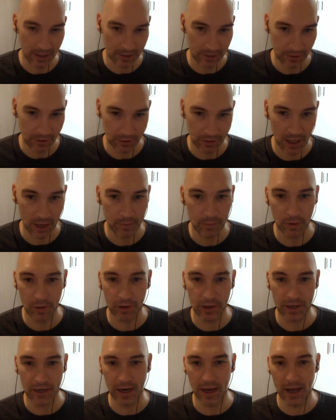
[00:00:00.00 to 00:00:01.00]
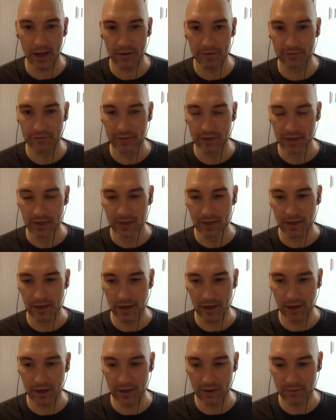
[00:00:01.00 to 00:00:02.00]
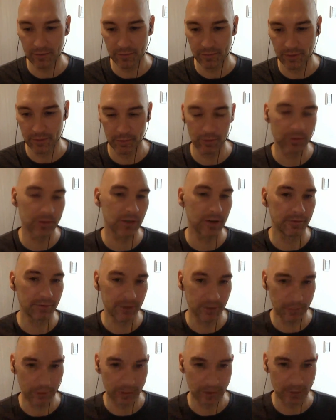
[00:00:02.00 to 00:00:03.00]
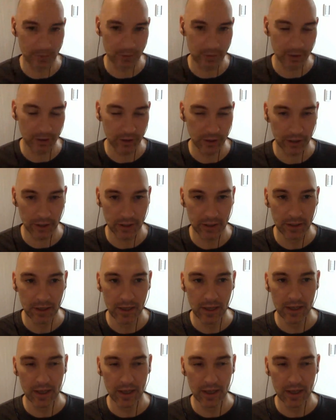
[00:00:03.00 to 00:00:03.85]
allow Moki to have the most comfortable trip she could,